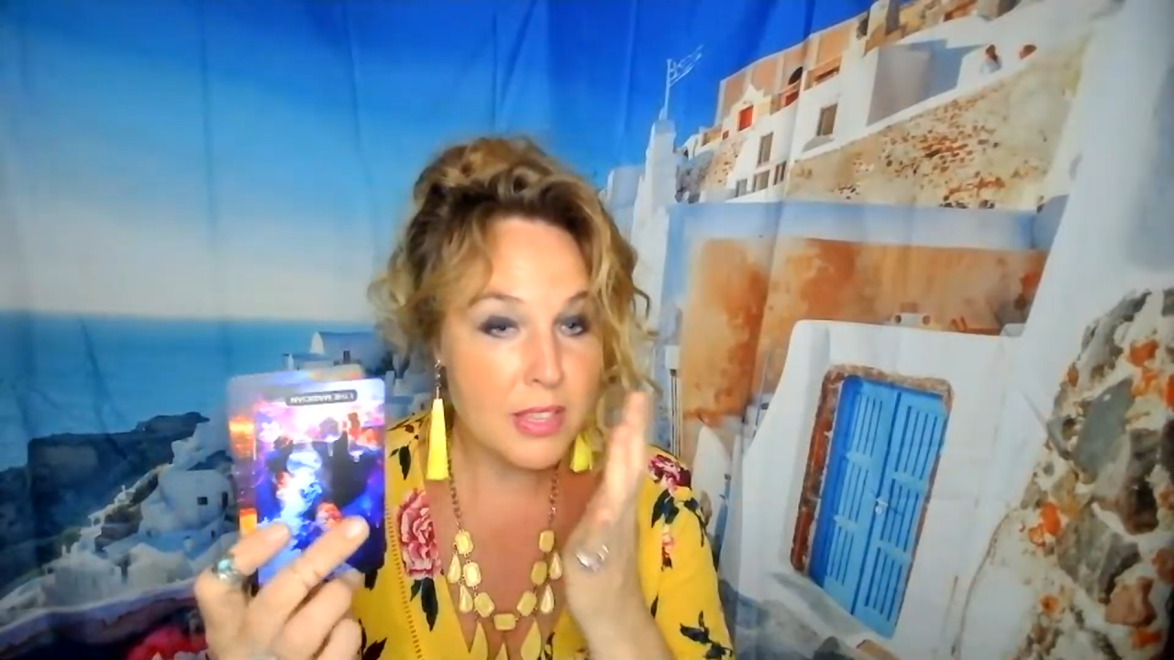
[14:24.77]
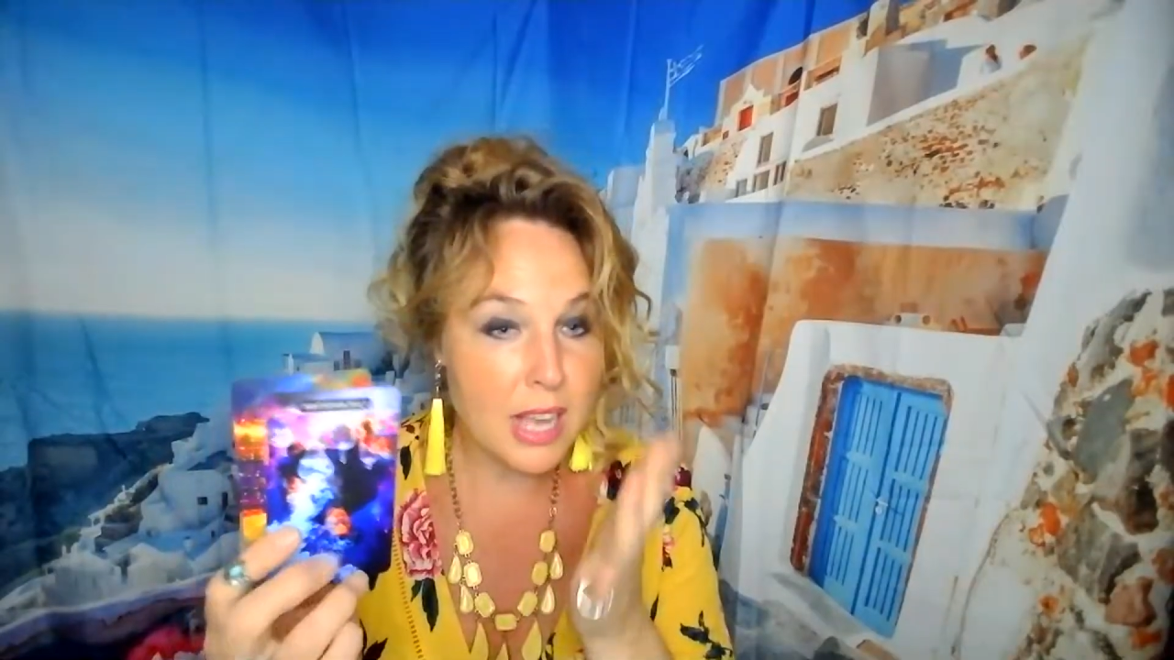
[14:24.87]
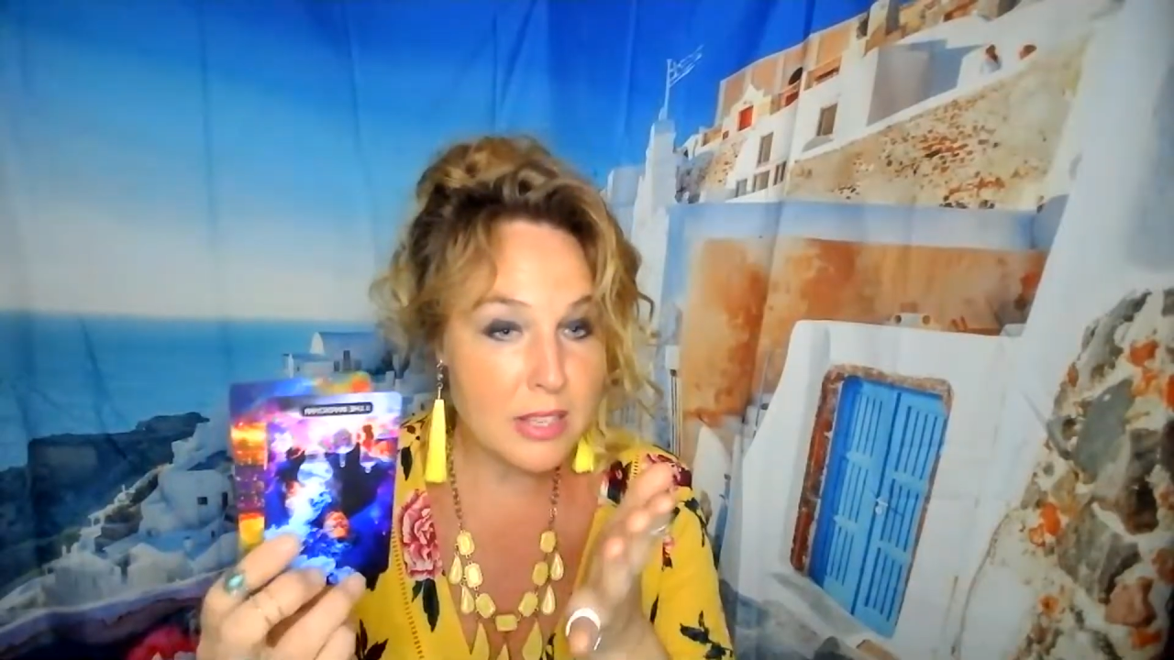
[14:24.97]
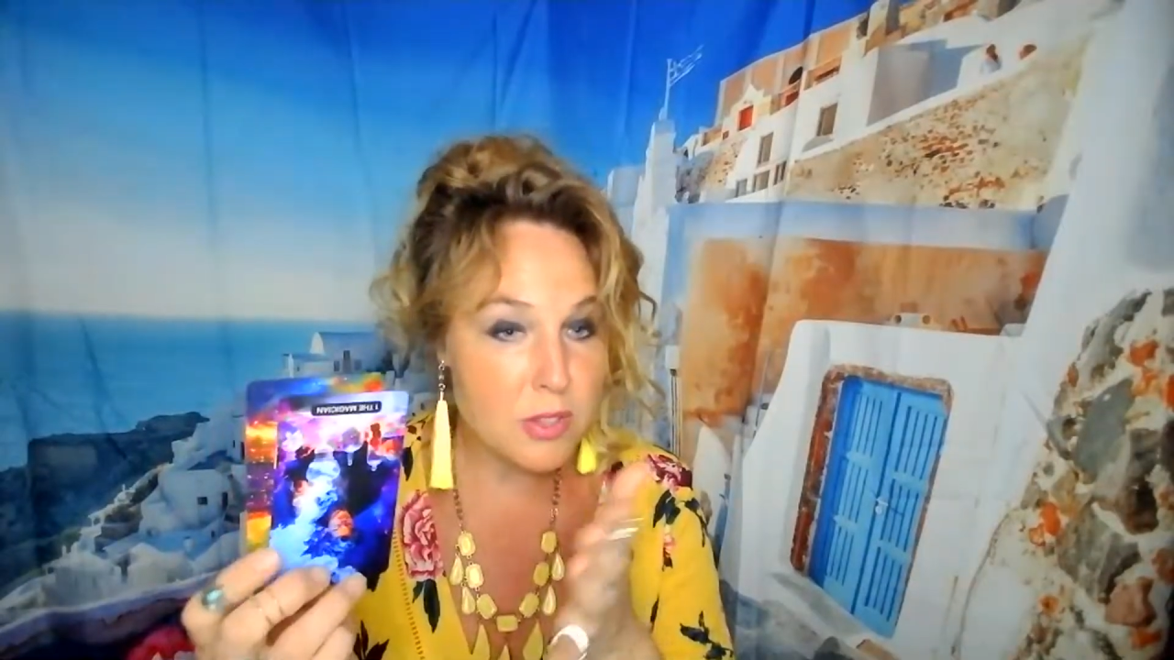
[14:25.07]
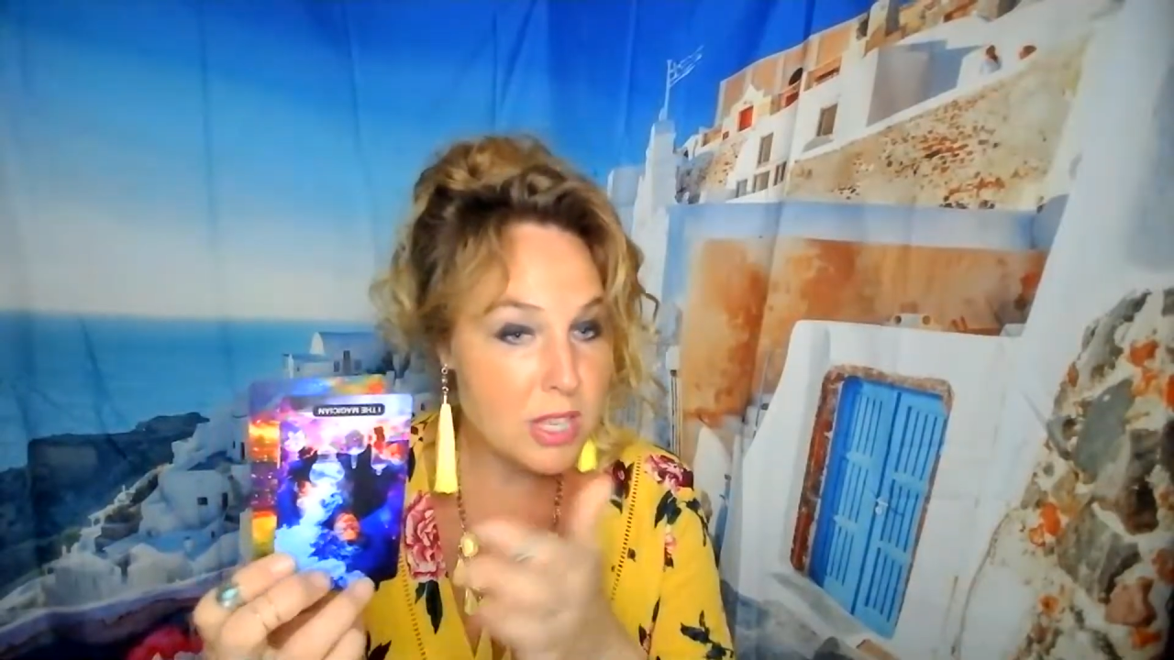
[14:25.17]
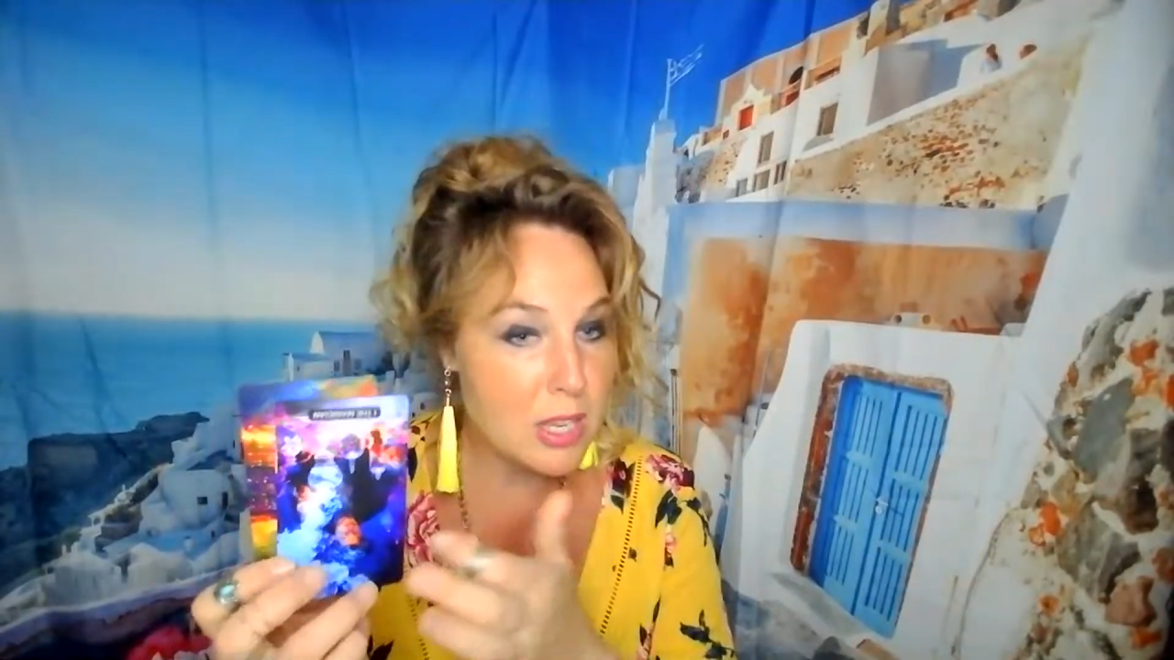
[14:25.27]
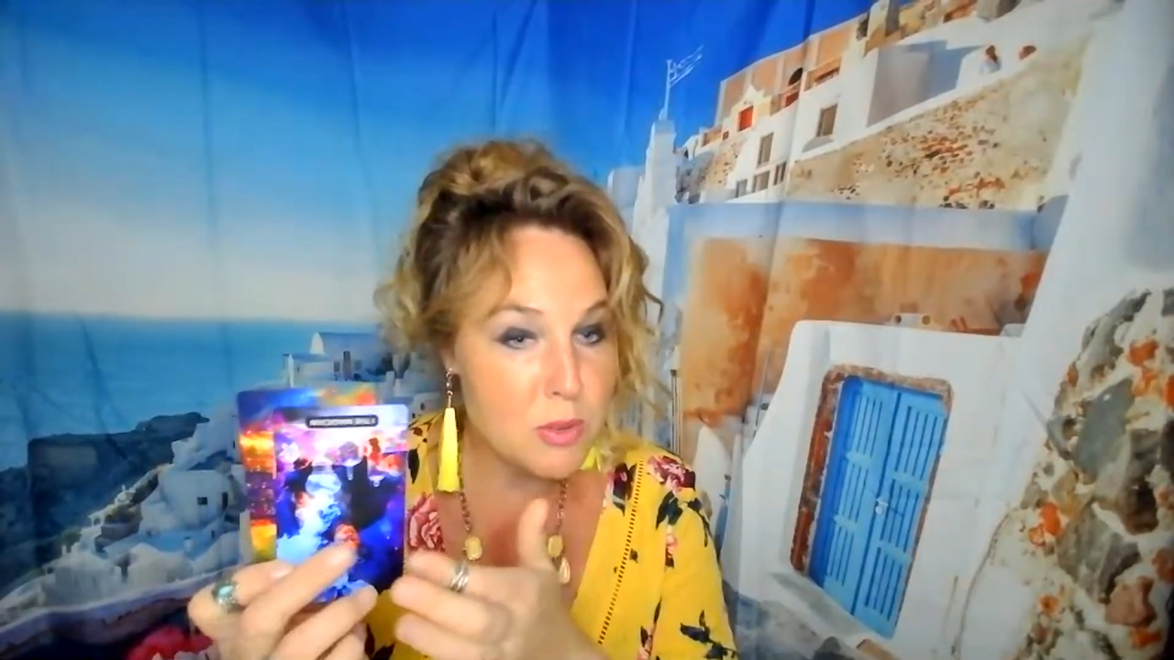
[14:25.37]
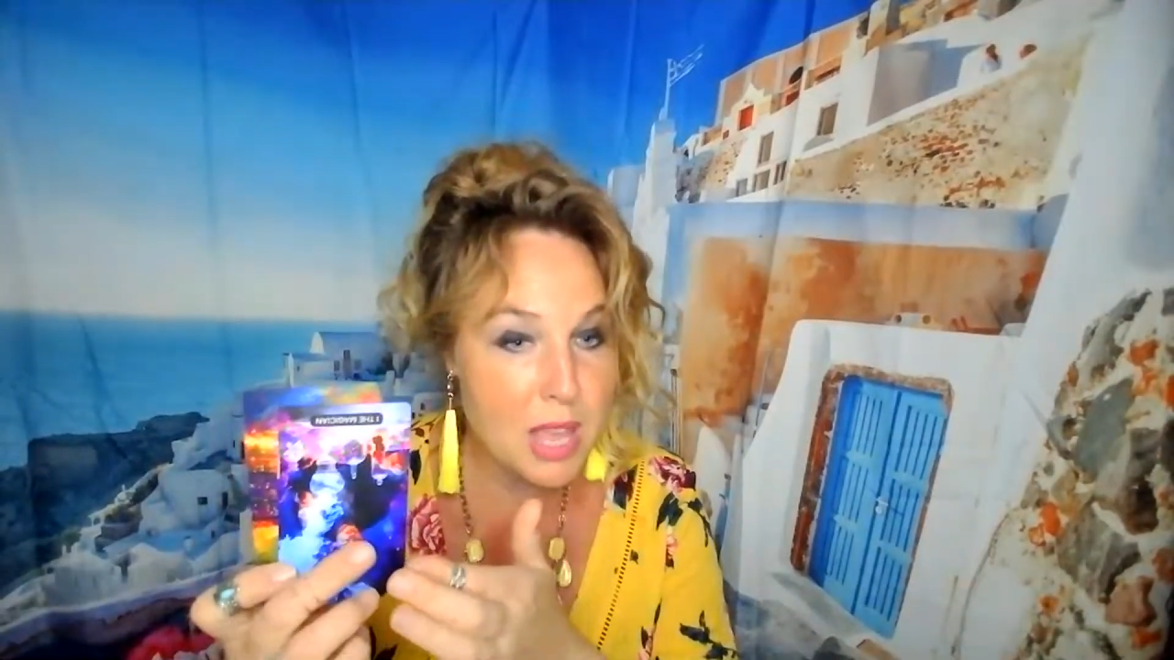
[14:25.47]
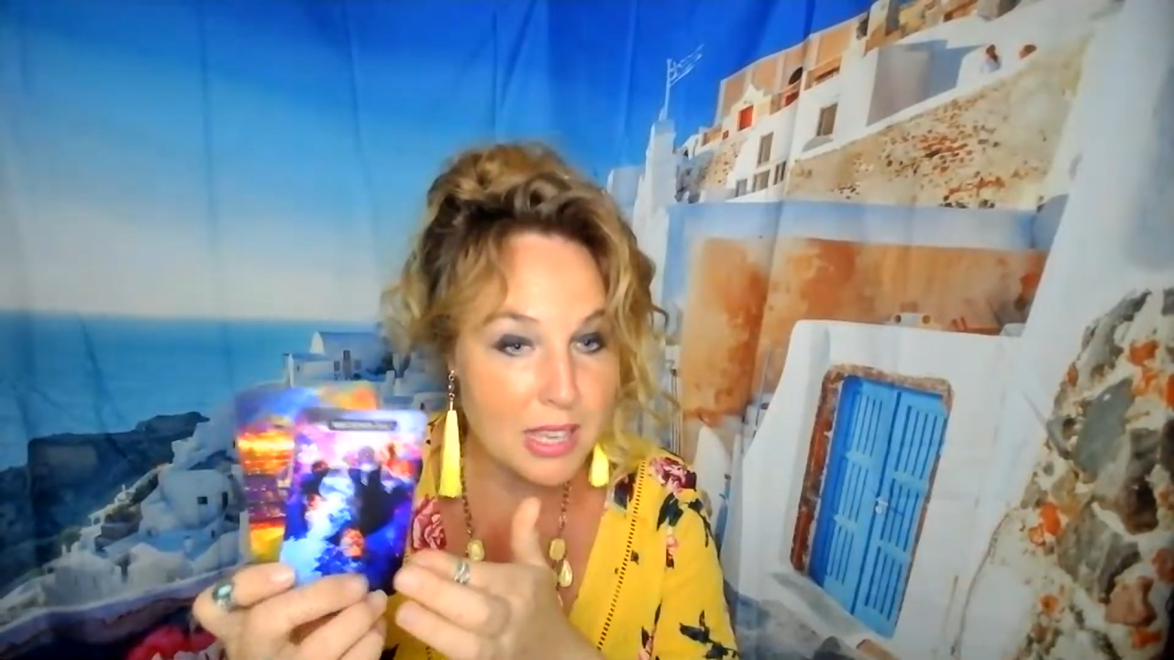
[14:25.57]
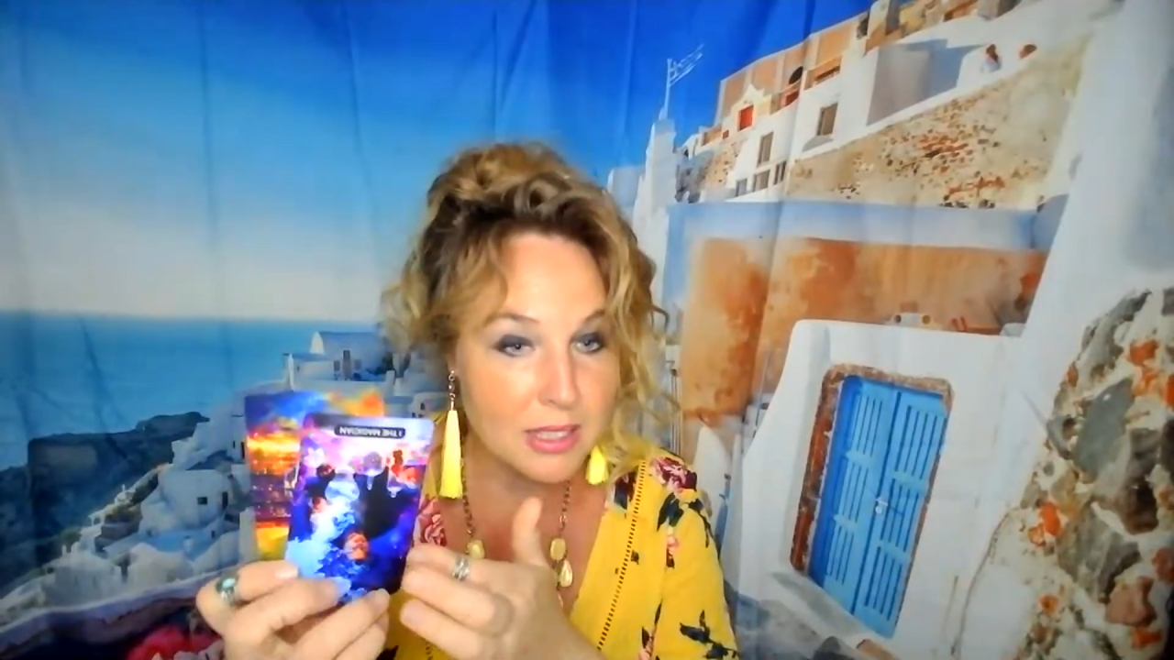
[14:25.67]
saying you
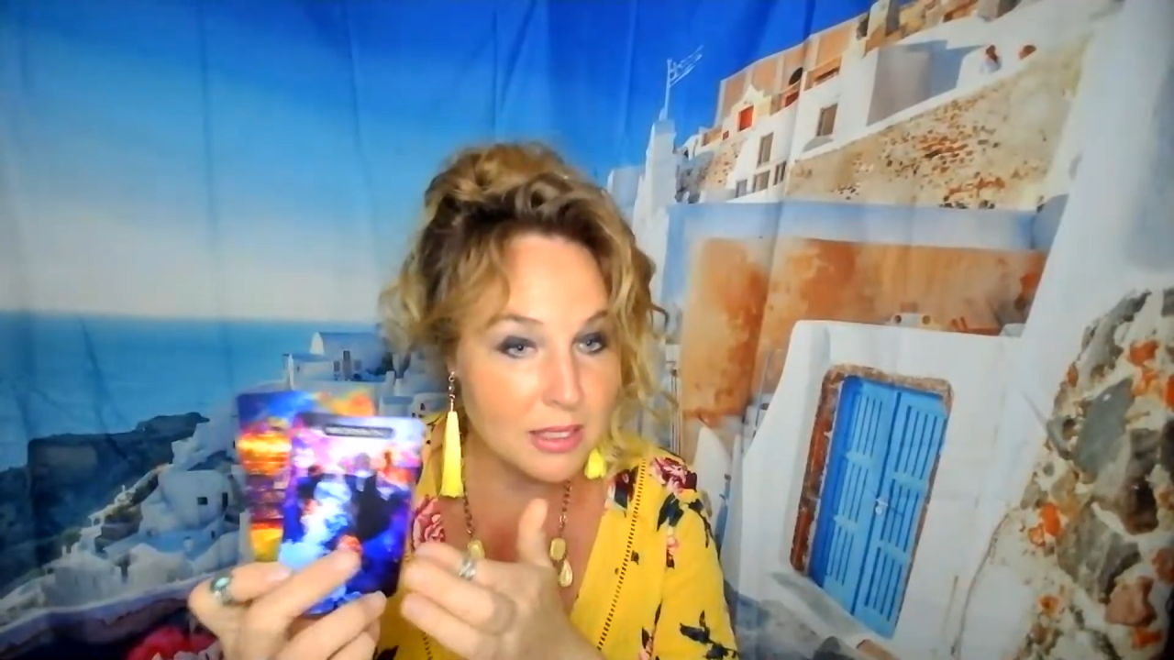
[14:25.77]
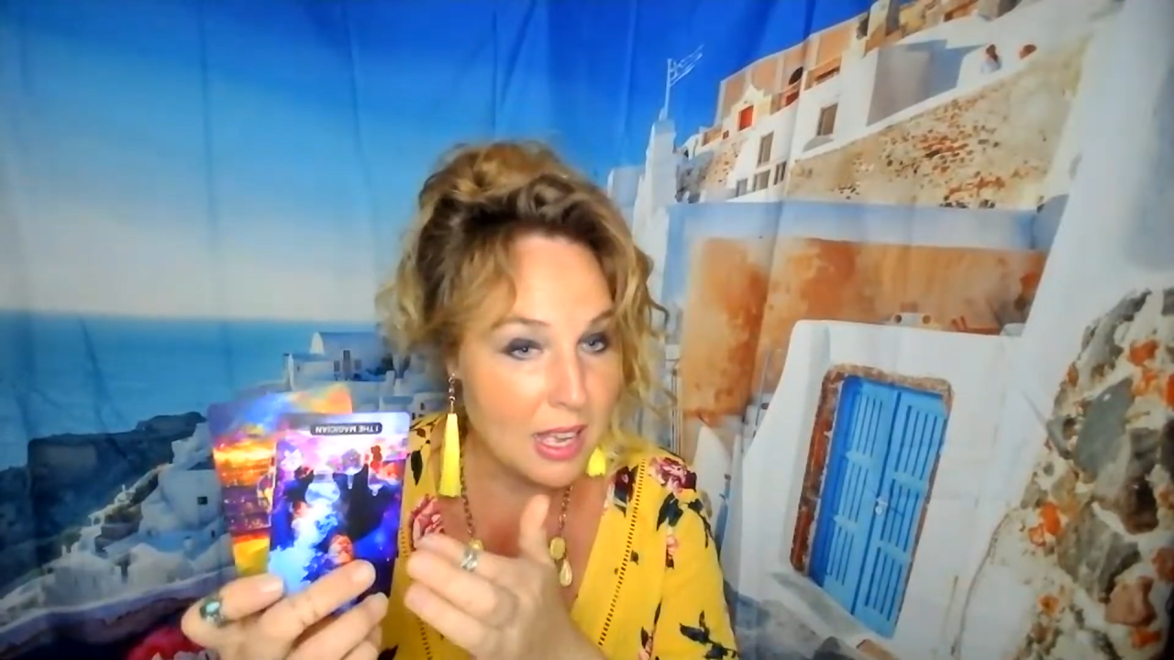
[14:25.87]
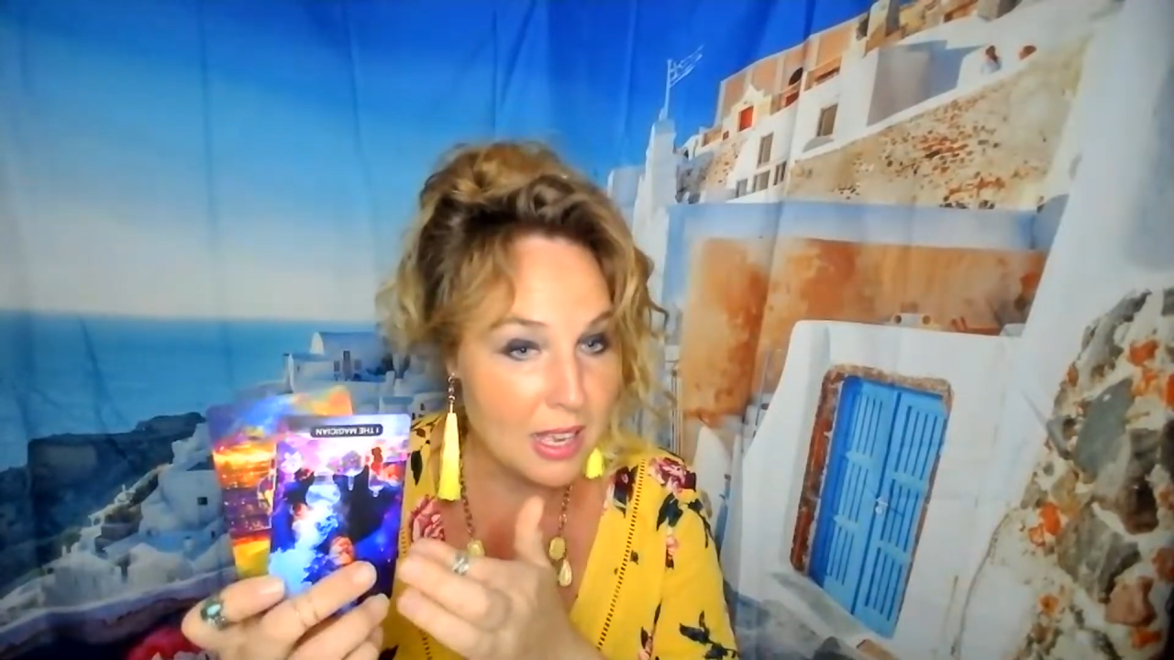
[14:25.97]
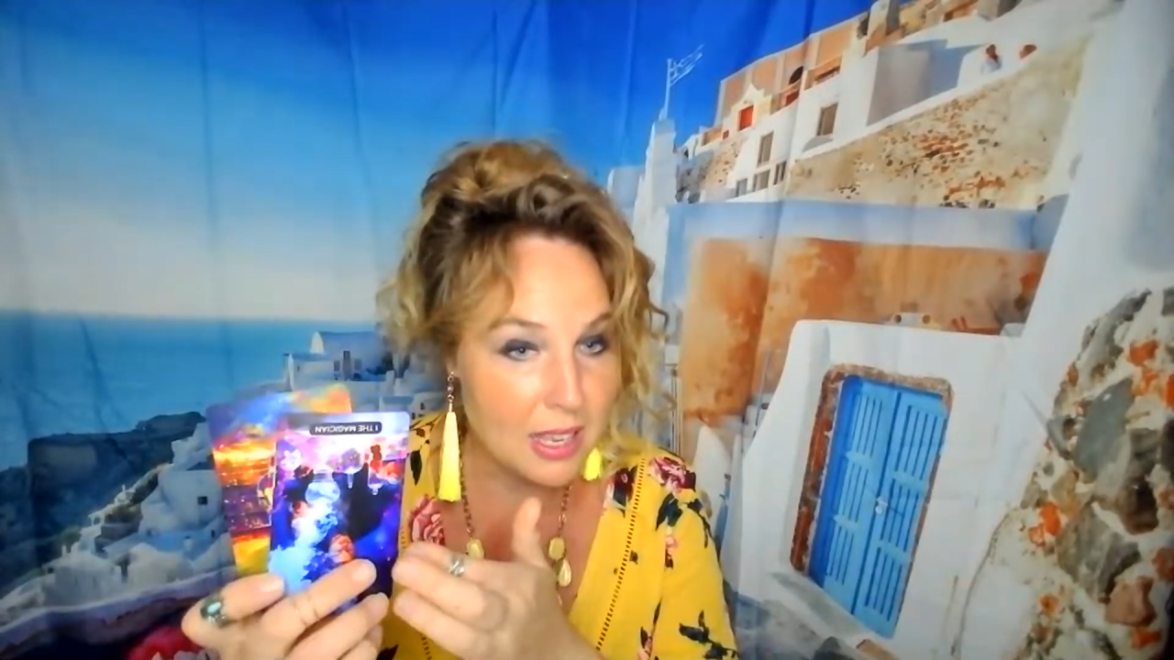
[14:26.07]
can't lie.